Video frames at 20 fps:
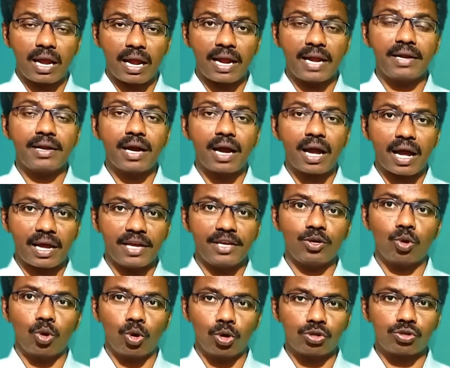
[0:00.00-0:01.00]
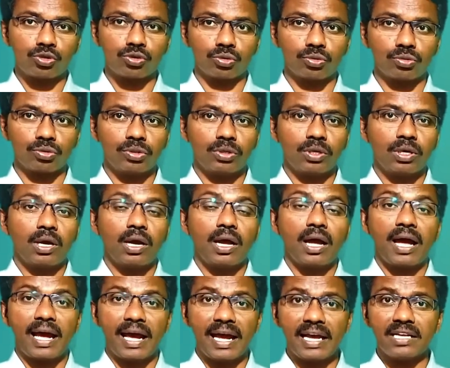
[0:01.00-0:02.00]
and I also.
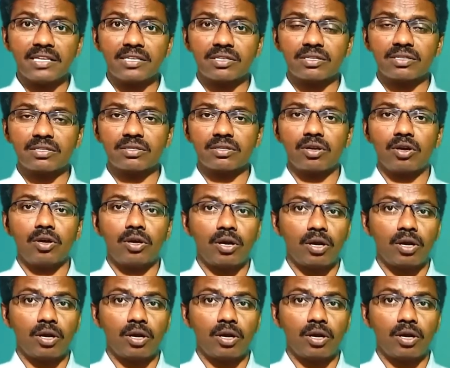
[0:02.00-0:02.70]
Has,